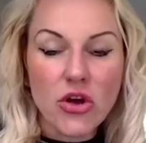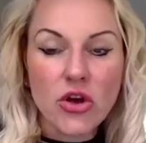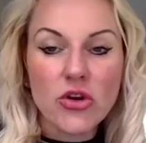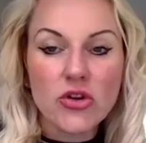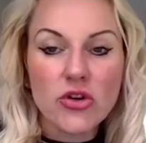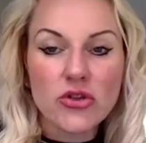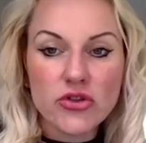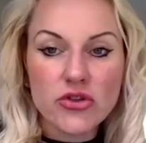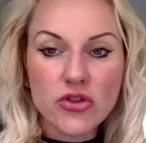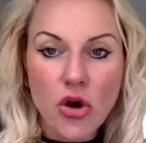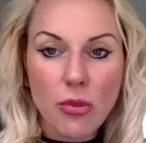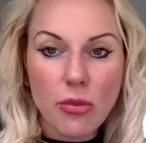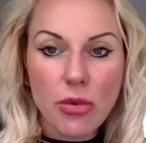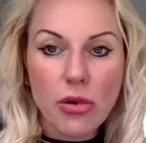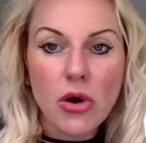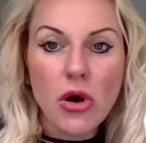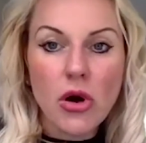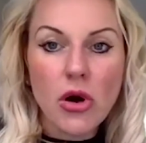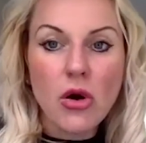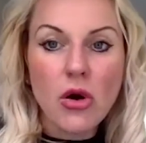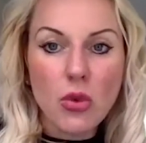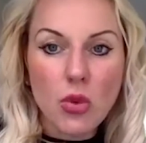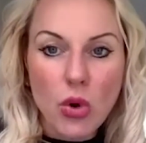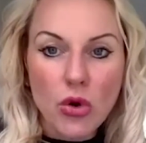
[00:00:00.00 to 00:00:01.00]

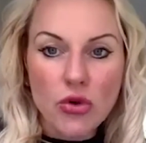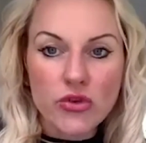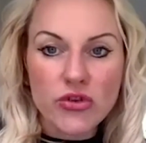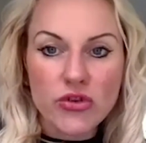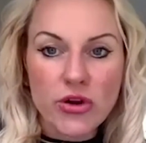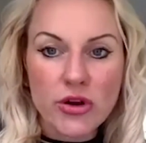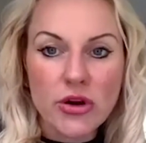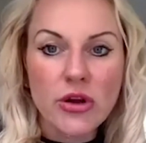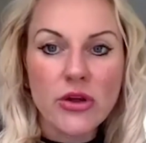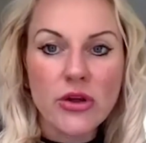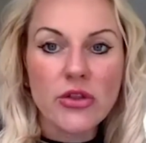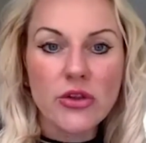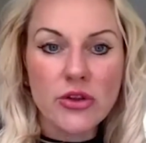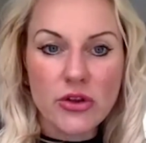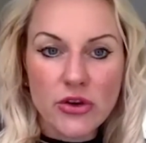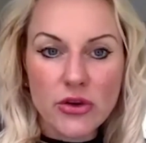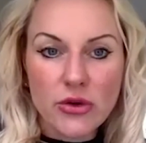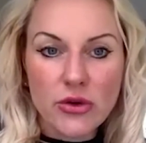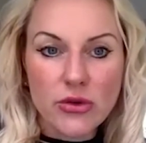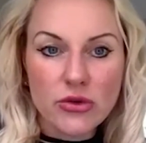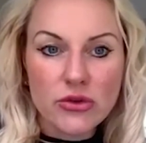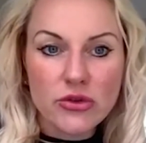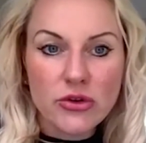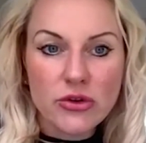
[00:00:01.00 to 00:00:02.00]
stop watching the
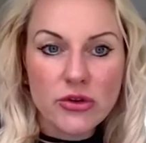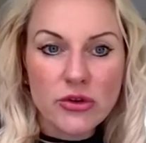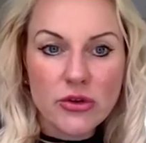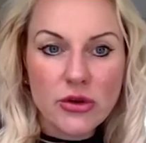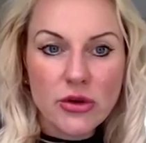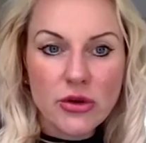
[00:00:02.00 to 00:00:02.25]
news.